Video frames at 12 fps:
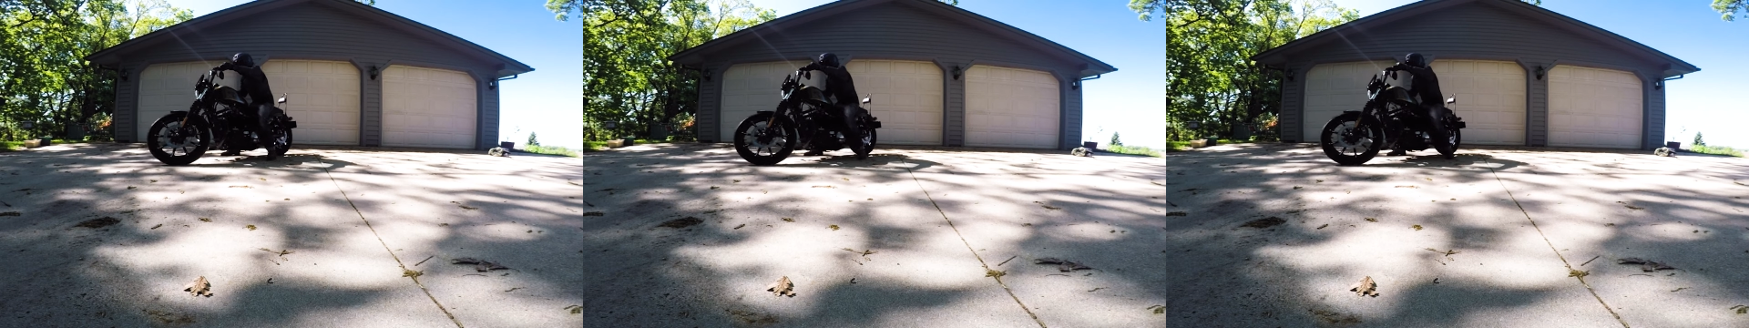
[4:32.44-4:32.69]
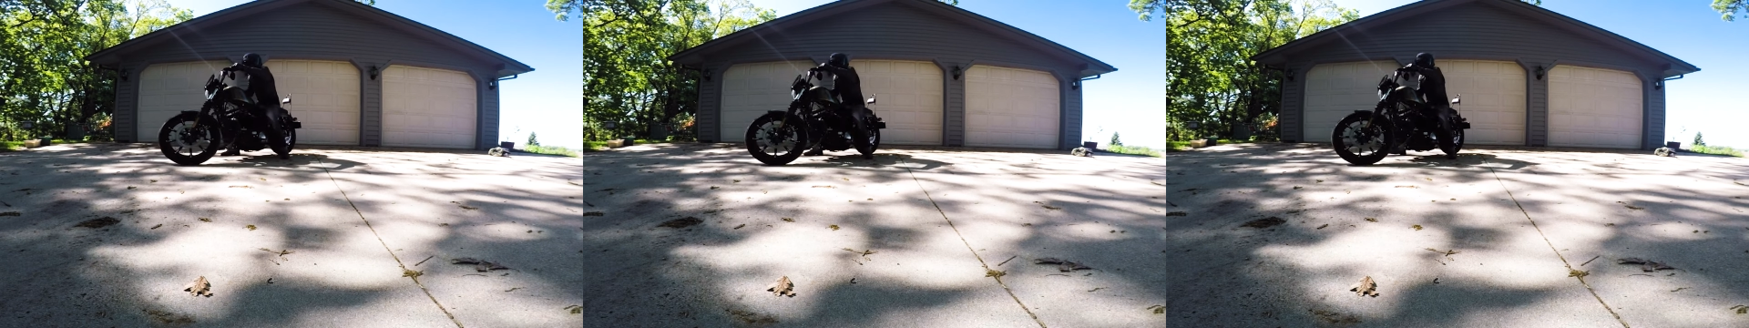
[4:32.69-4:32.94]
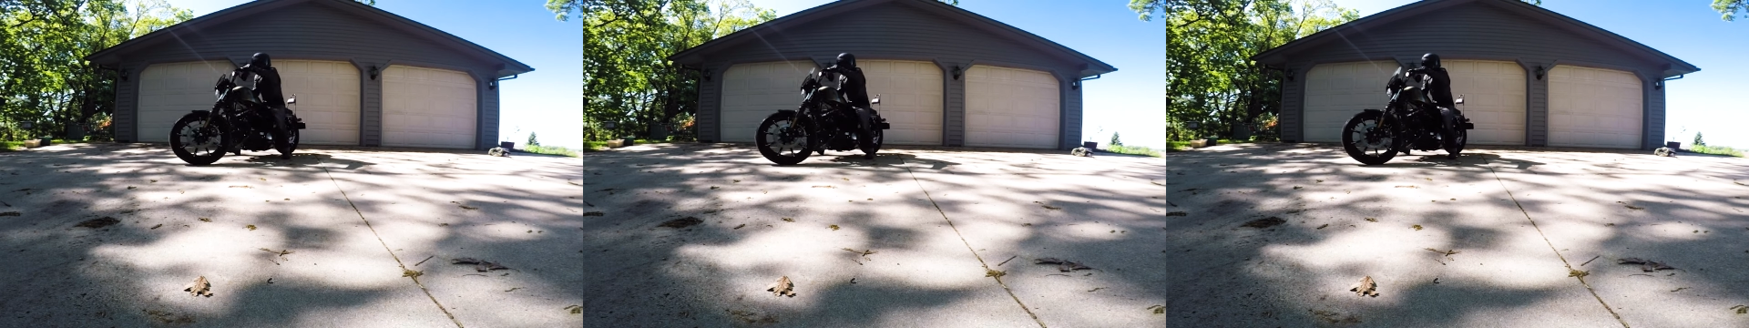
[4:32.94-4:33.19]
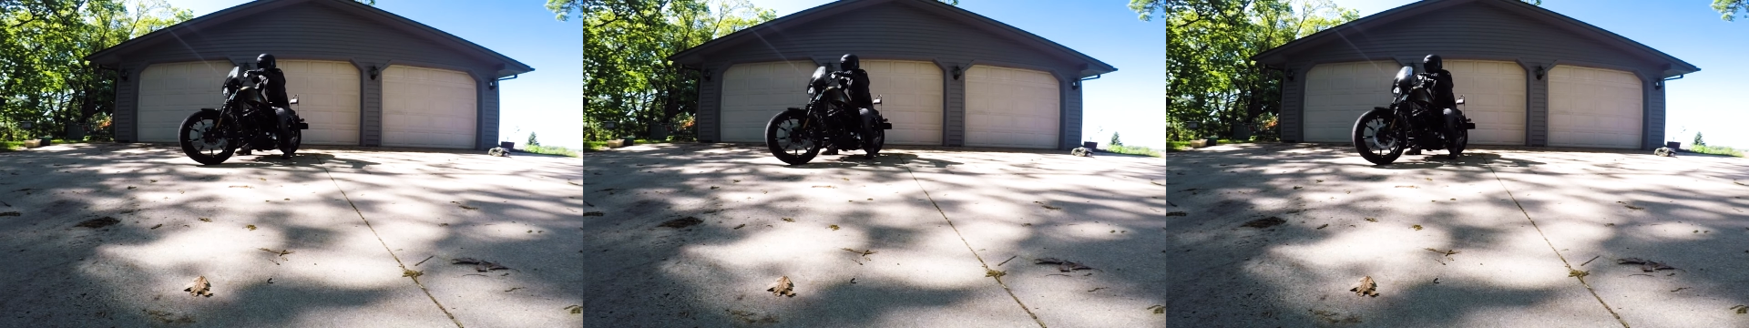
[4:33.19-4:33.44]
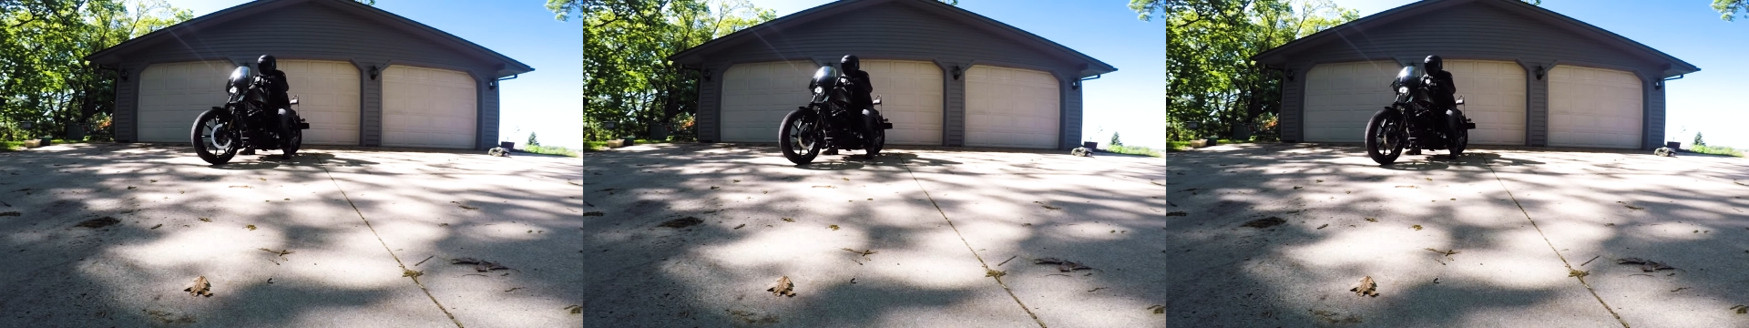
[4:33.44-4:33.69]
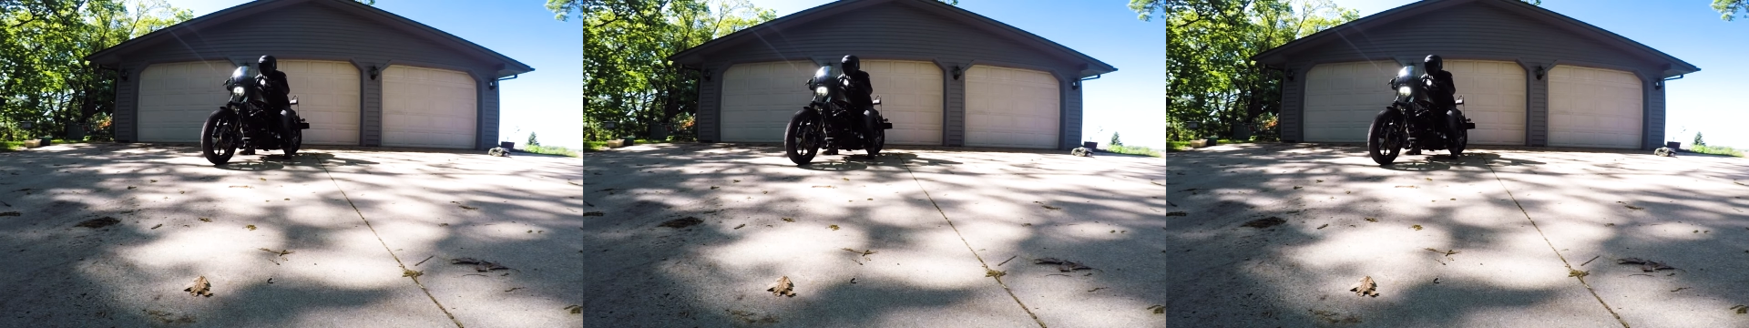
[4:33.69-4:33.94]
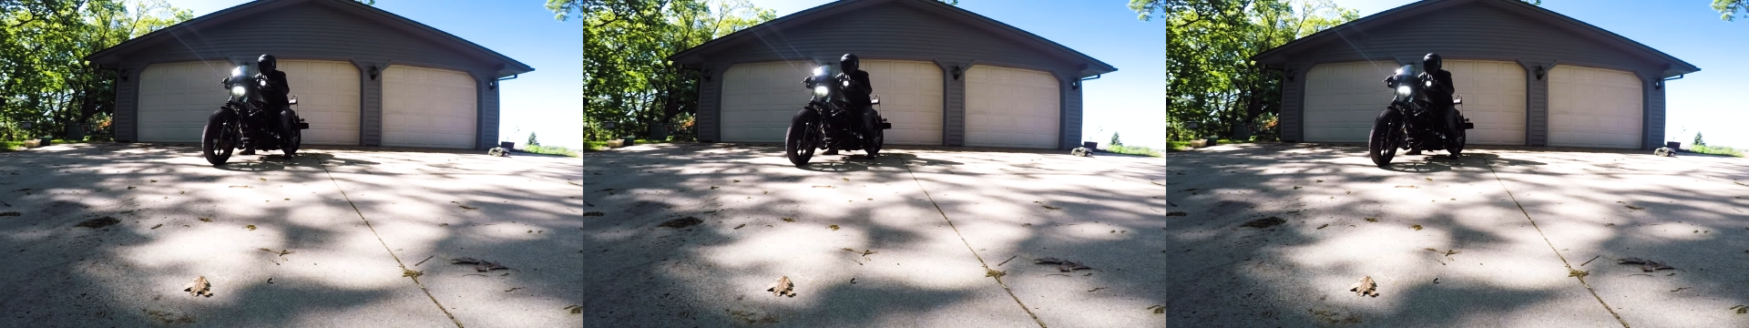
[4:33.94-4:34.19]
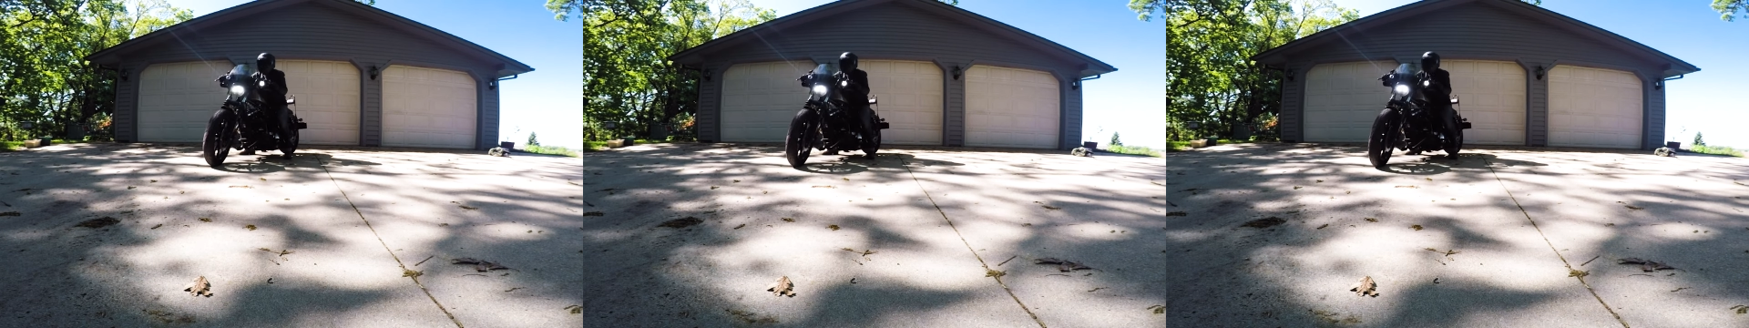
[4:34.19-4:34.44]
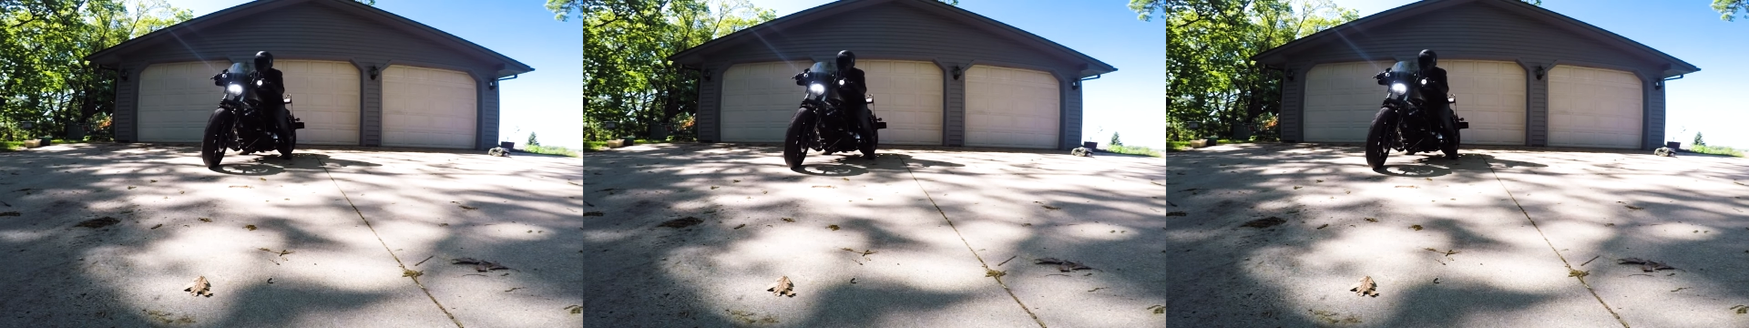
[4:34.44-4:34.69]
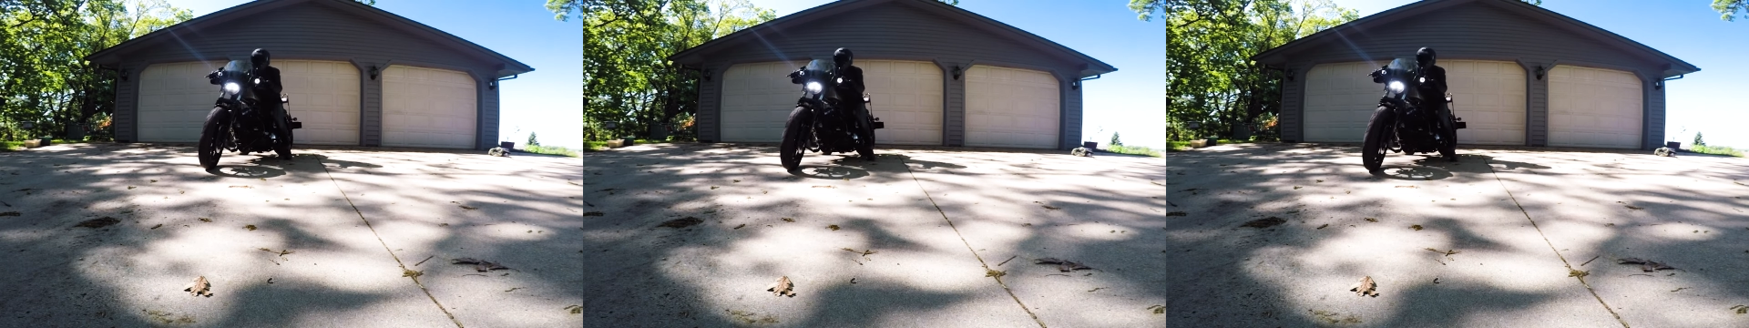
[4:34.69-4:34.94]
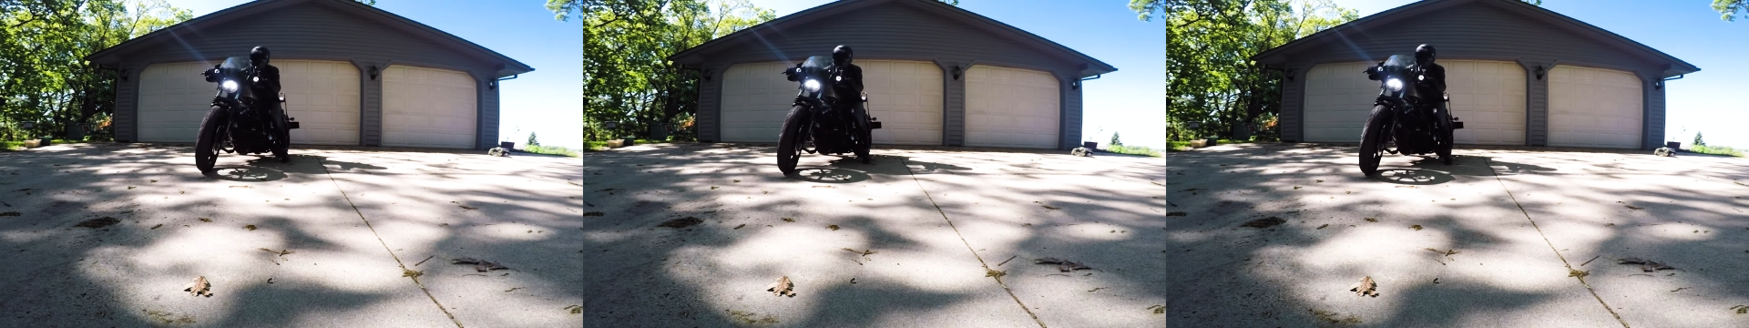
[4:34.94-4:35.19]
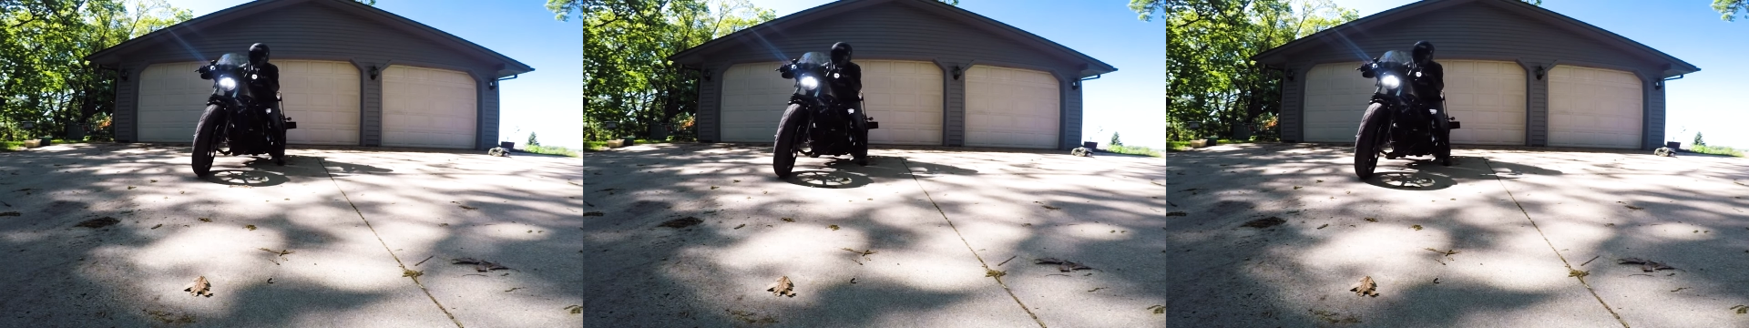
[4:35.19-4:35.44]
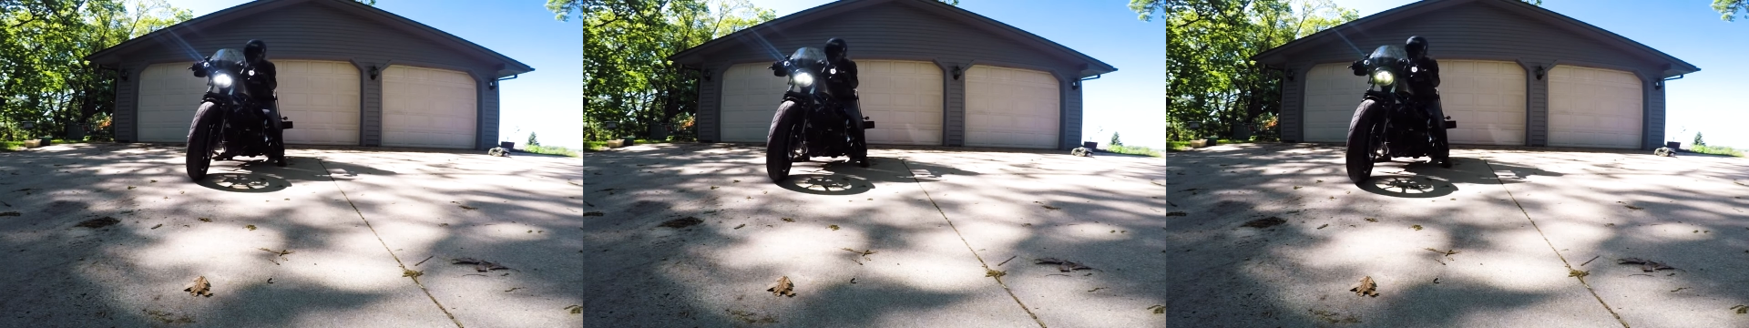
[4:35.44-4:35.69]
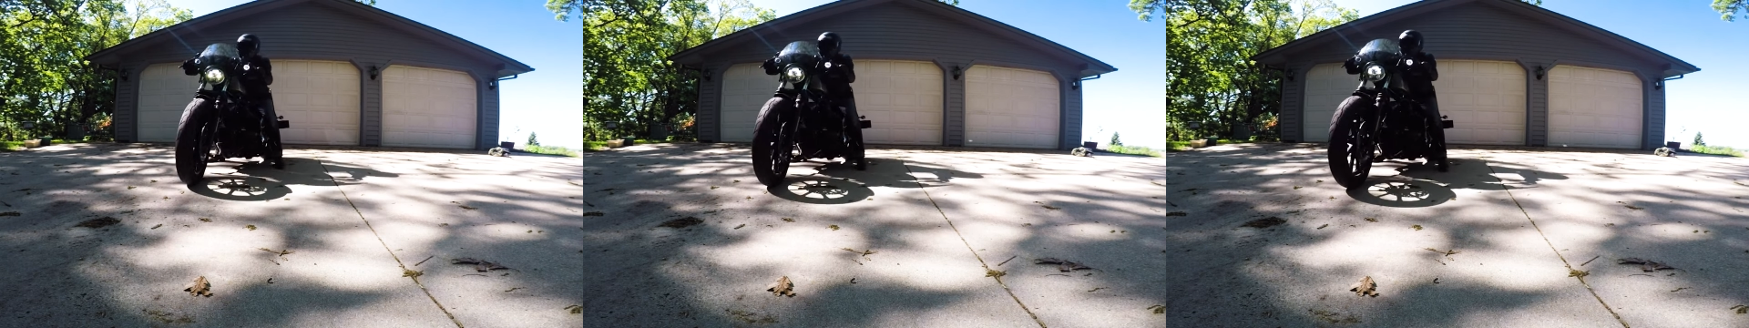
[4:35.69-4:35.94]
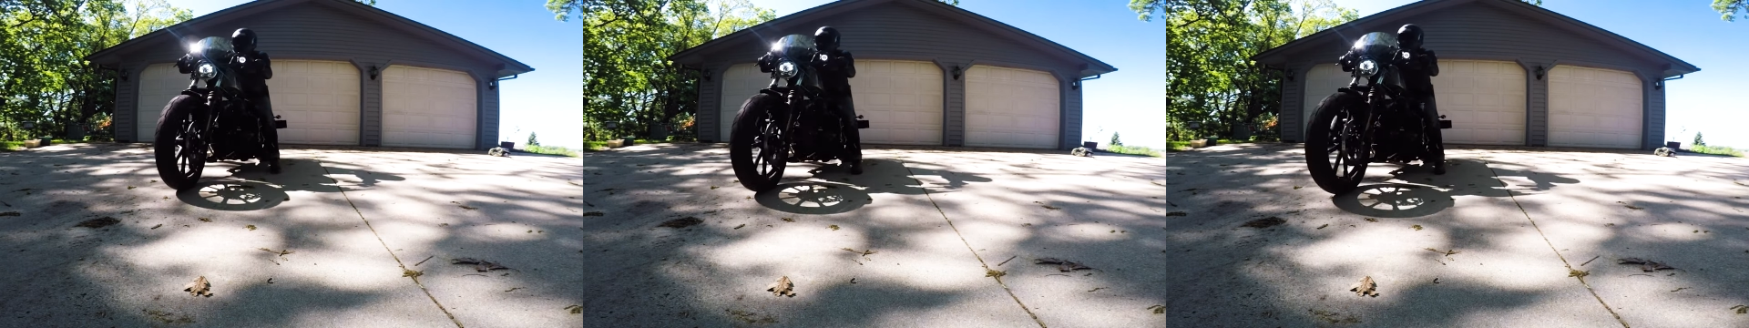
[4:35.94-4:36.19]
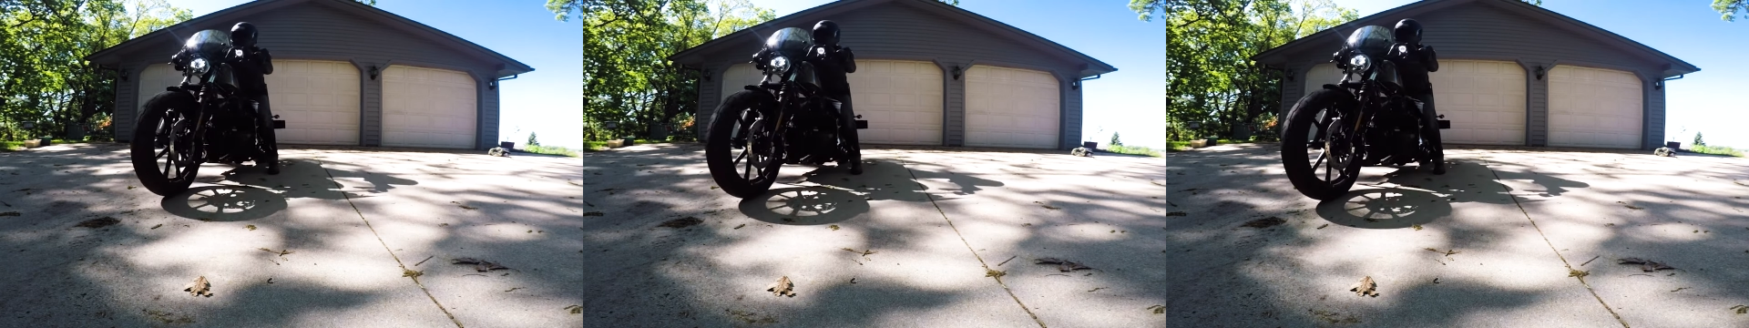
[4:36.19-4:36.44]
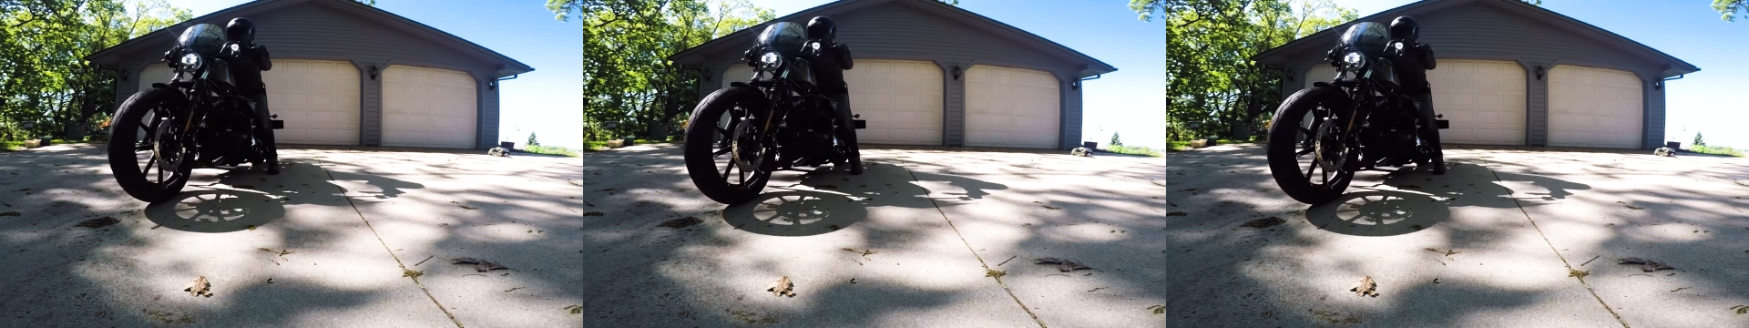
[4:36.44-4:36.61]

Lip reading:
[unreadable: no face in view]